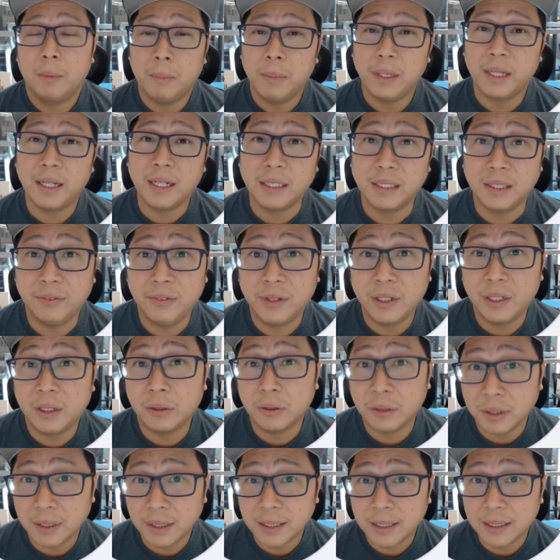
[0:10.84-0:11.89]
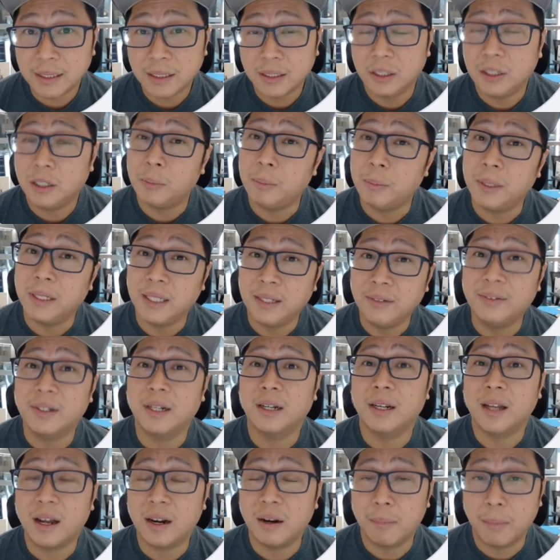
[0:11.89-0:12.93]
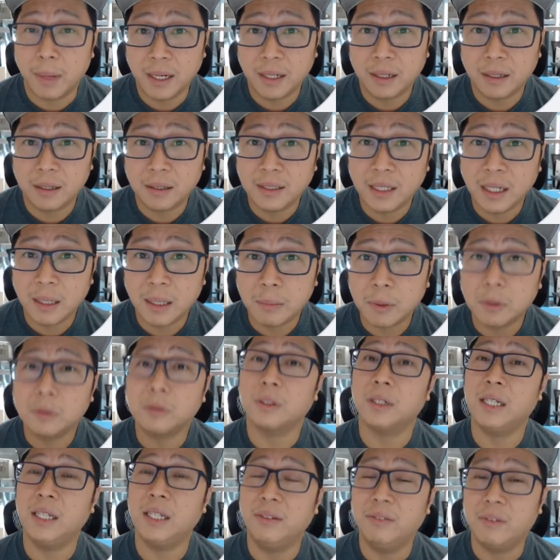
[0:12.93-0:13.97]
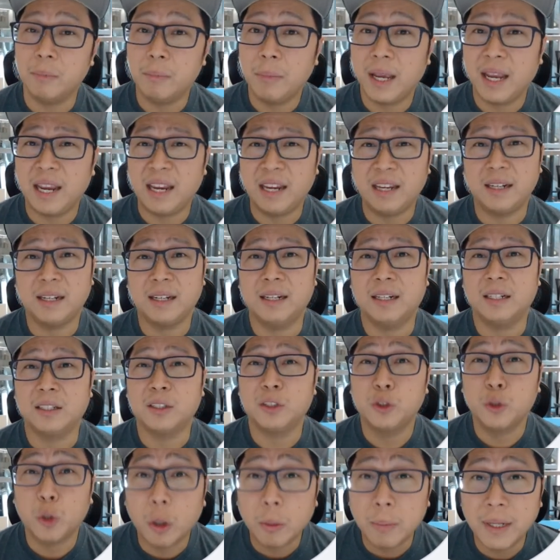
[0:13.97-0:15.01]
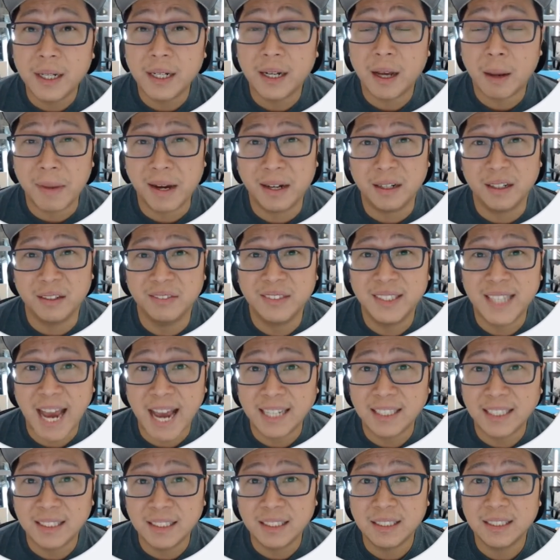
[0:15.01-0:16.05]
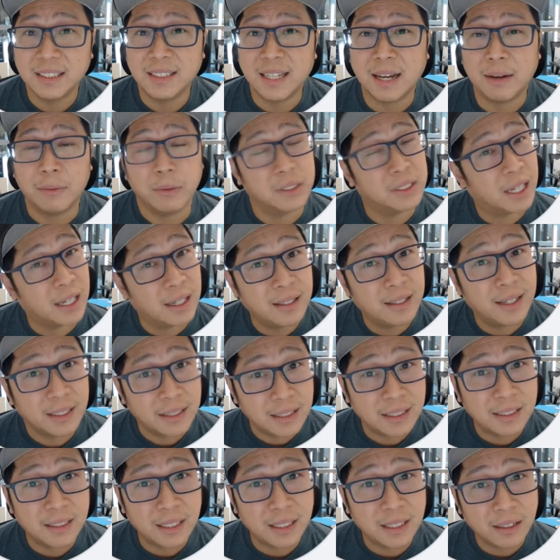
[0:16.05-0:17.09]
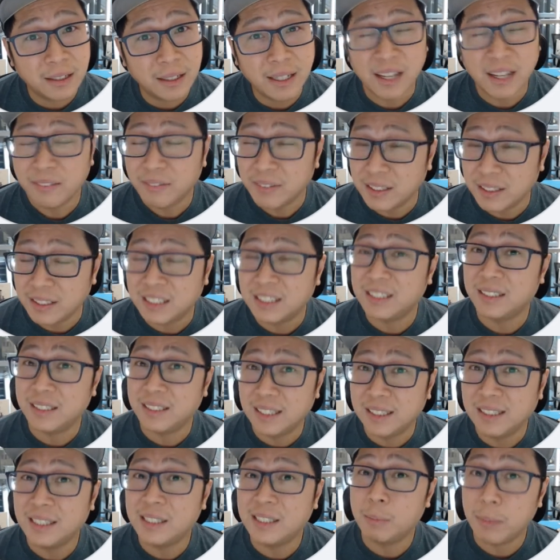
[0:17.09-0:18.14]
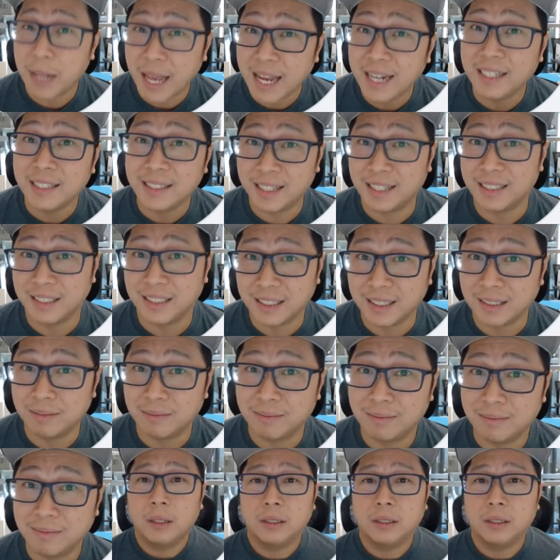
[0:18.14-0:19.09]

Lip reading: Because if you don't do this, you could be leaving a lot of money on the table or even paying an exorbitant amount of taxes that was unnecessary if you just did this planning session.